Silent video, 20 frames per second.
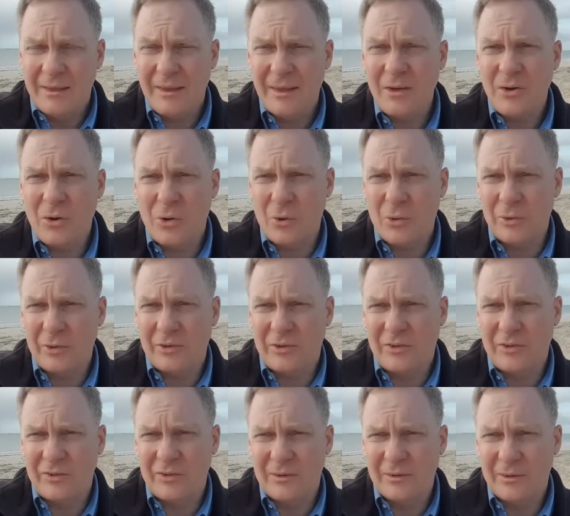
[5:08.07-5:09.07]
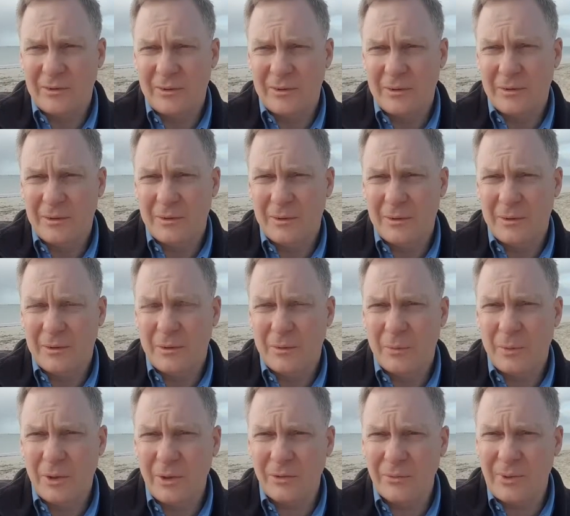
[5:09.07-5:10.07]
then call us.
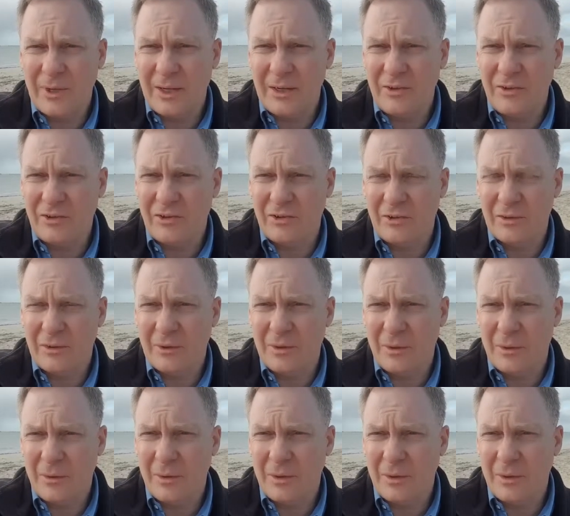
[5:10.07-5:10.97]
We will arrange